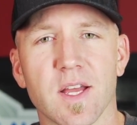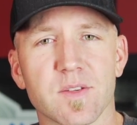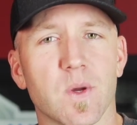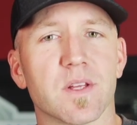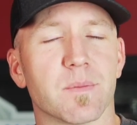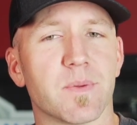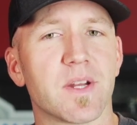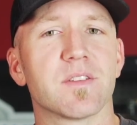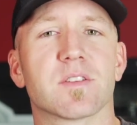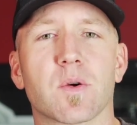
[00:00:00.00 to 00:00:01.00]
as well as
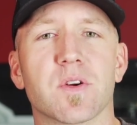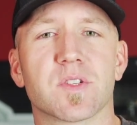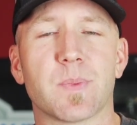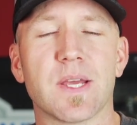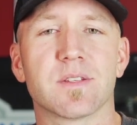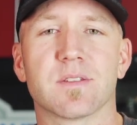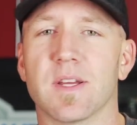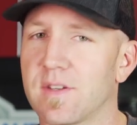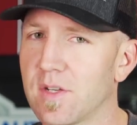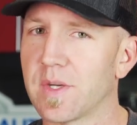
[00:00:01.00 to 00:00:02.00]
abundant storage space
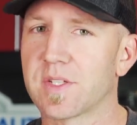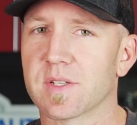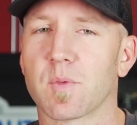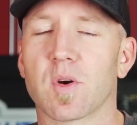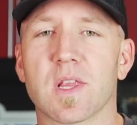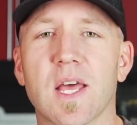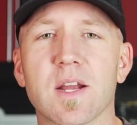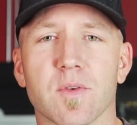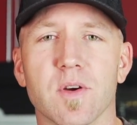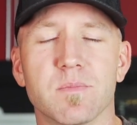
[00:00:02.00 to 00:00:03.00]
and 2 inches more
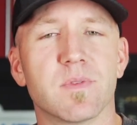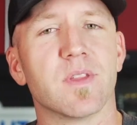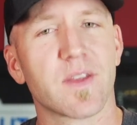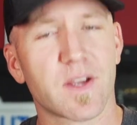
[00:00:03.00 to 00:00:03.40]
legroom than the